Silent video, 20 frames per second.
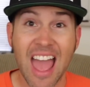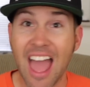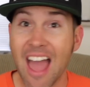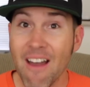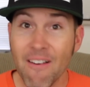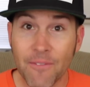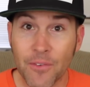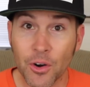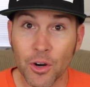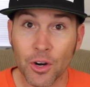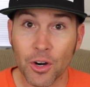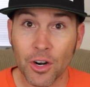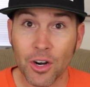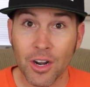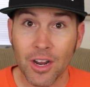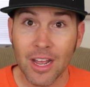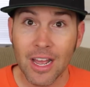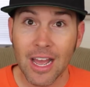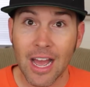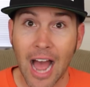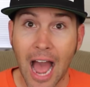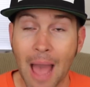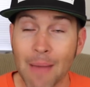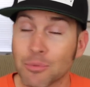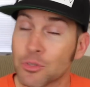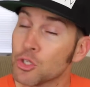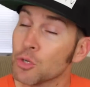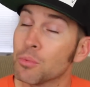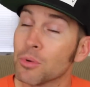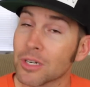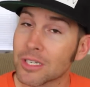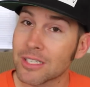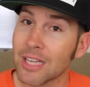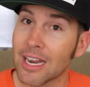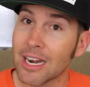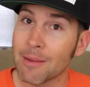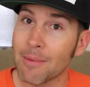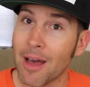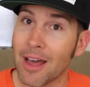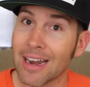ever. I'm super
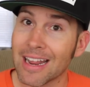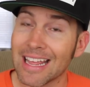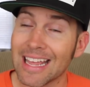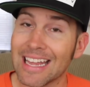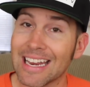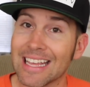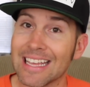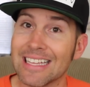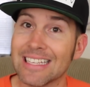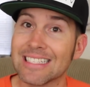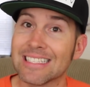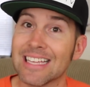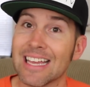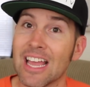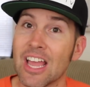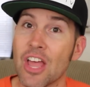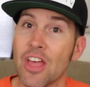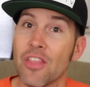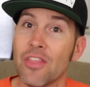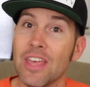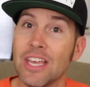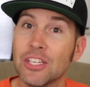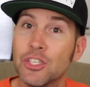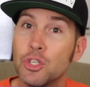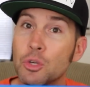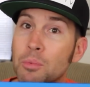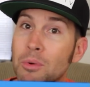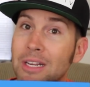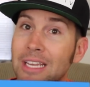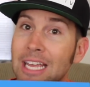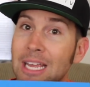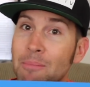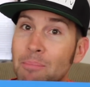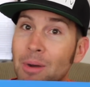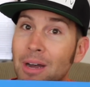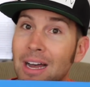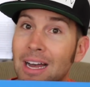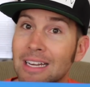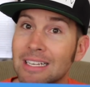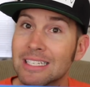excited about it. It is the Super Geek
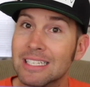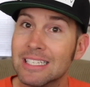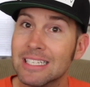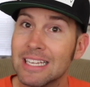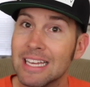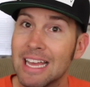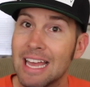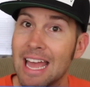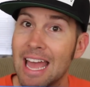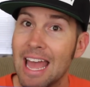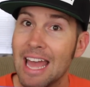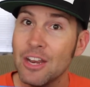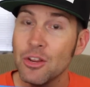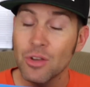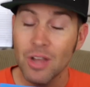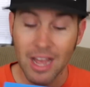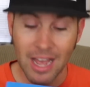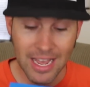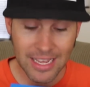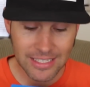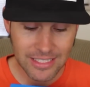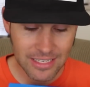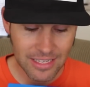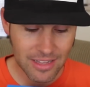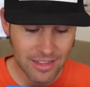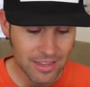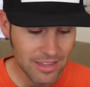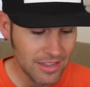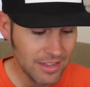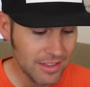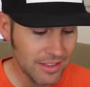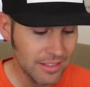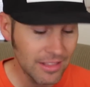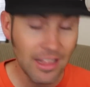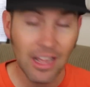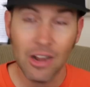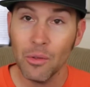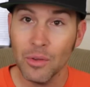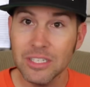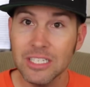Box. And you guys,
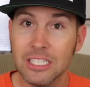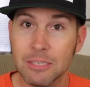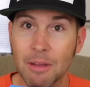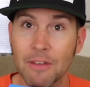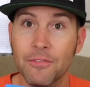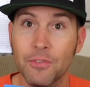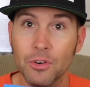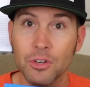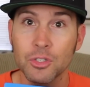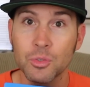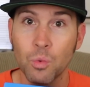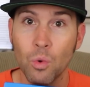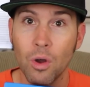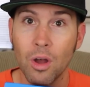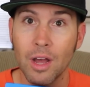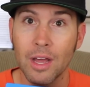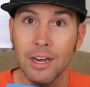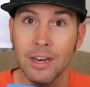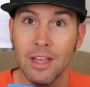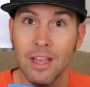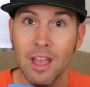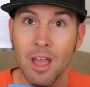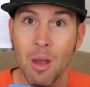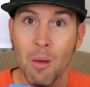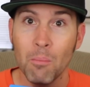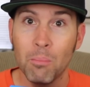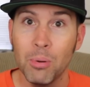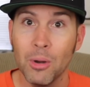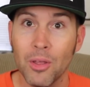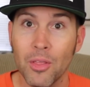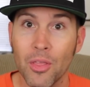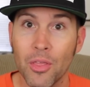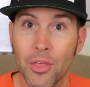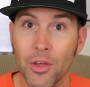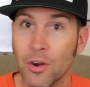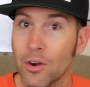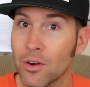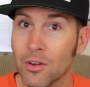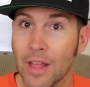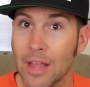not only is this my first one, but
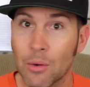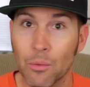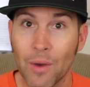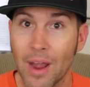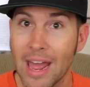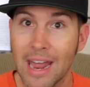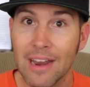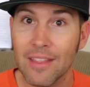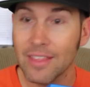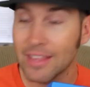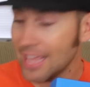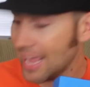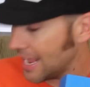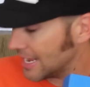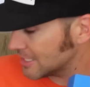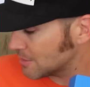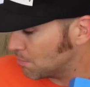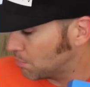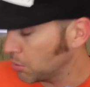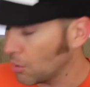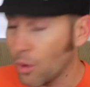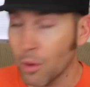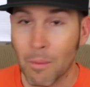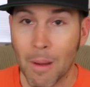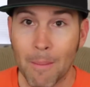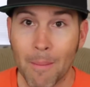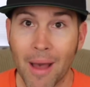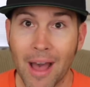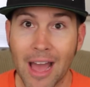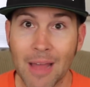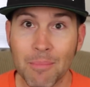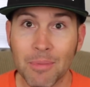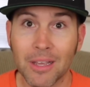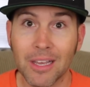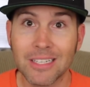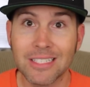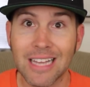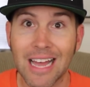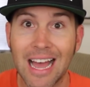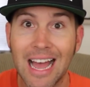they're like right out of the gates blowing my mind
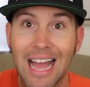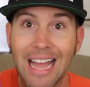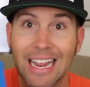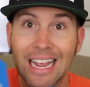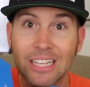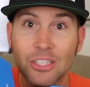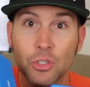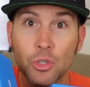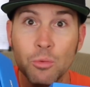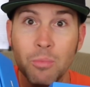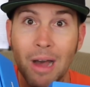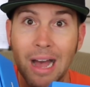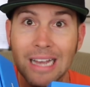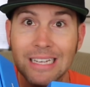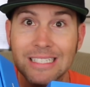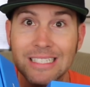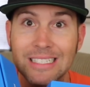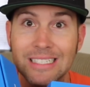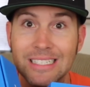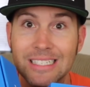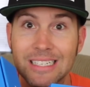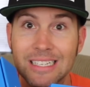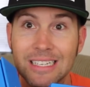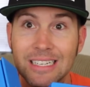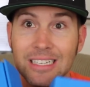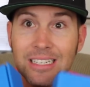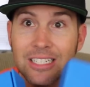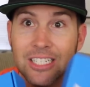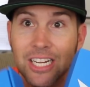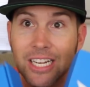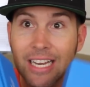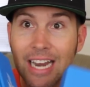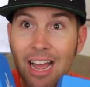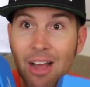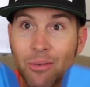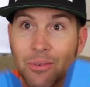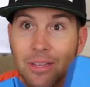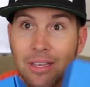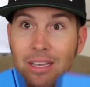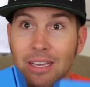because I got two boxes. Check it
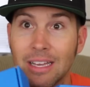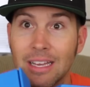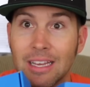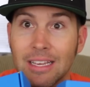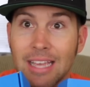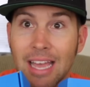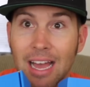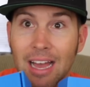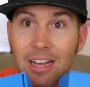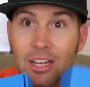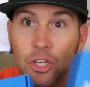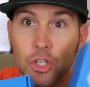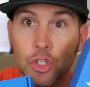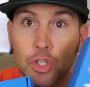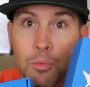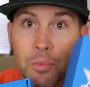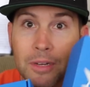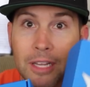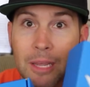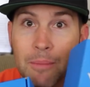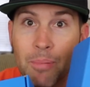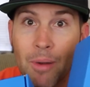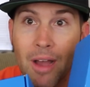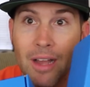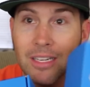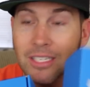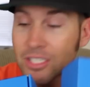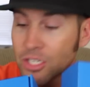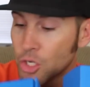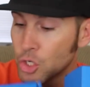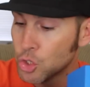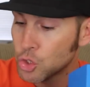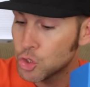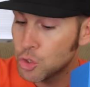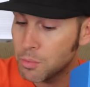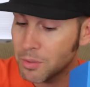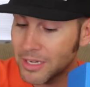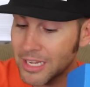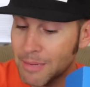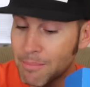out. Yeah, Super Geek Box,
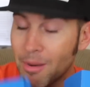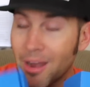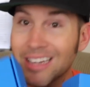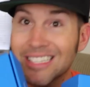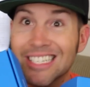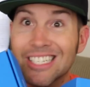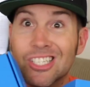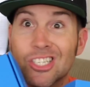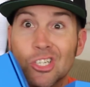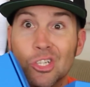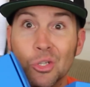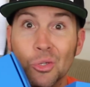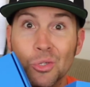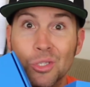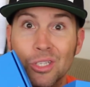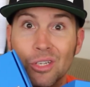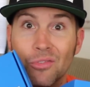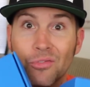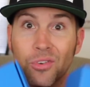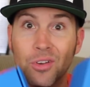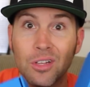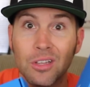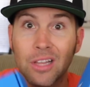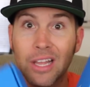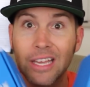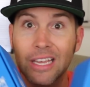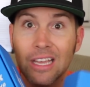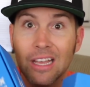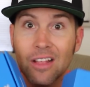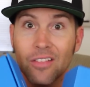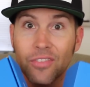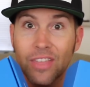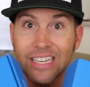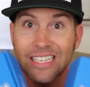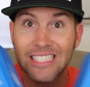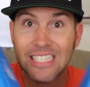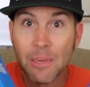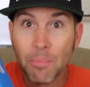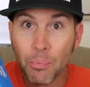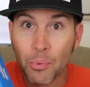Super Geek Box exclusive. Like, they
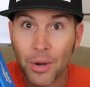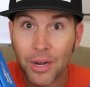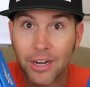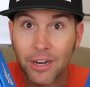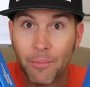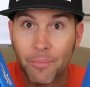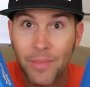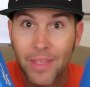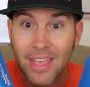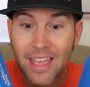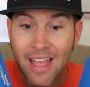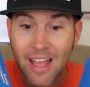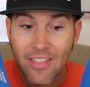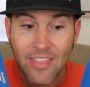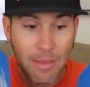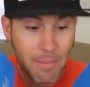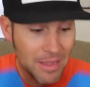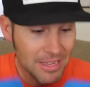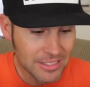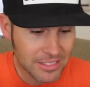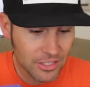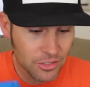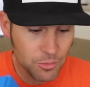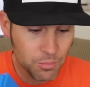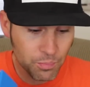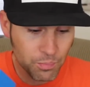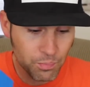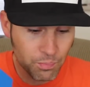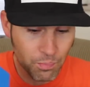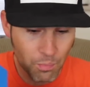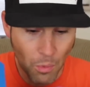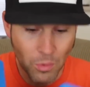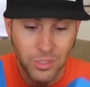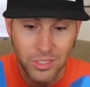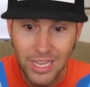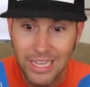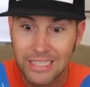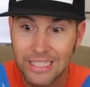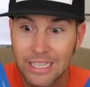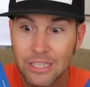separated them. That means there's
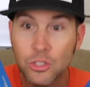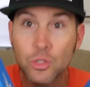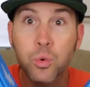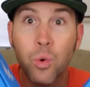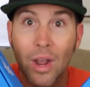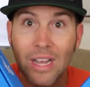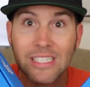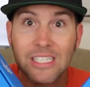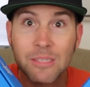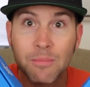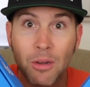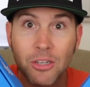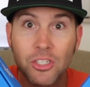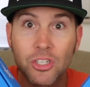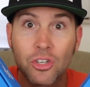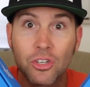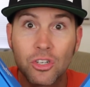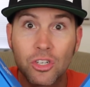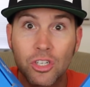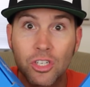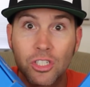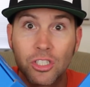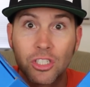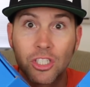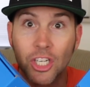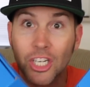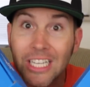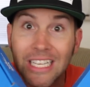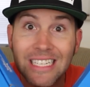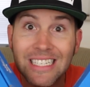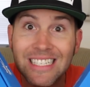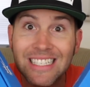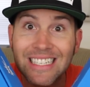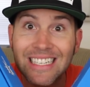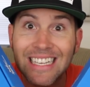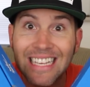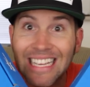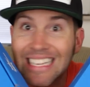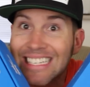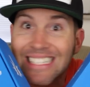most likely twice as much goodies
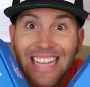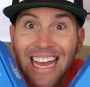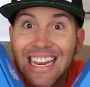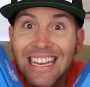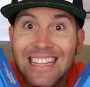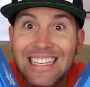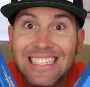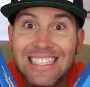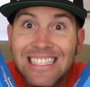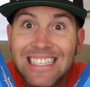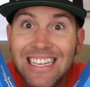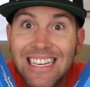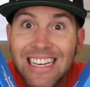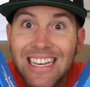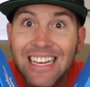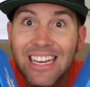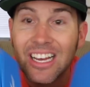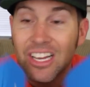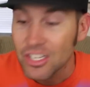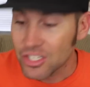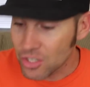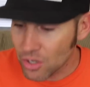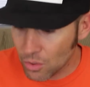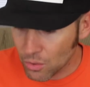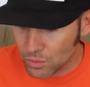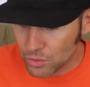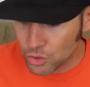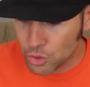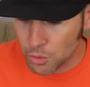inside of this. So